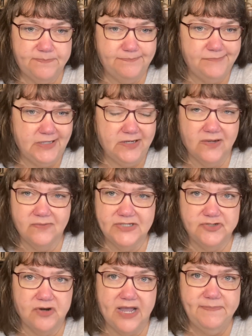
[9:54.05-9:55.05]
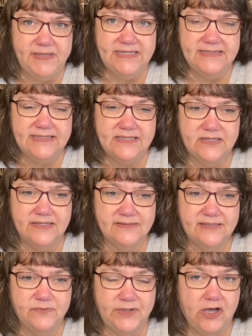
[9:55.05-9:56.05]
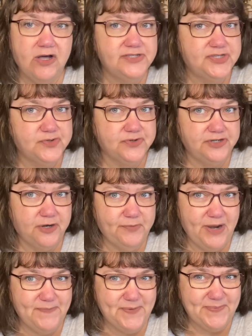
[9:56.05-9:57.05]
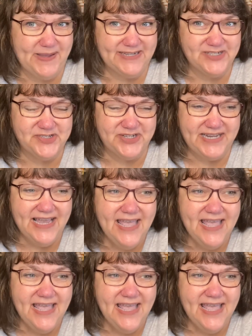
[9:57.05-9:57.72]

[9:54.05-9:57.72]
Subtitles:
you know, the dry beans that we all store in our prepper pantry.